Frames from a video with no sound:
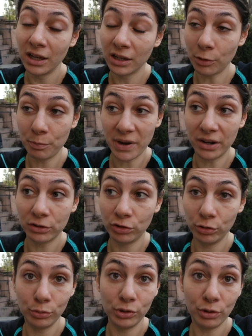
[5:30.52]
compared
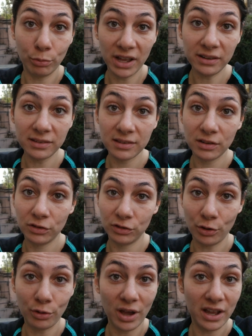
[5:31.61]
to the West,
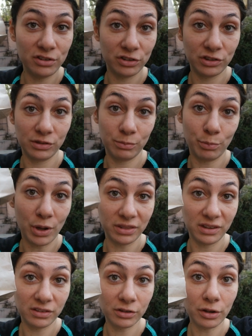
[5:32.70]
so I just bought
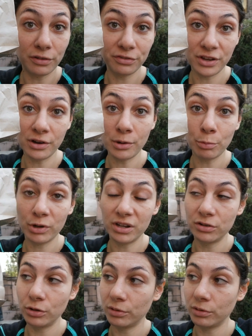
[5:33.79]
this cough syrup with a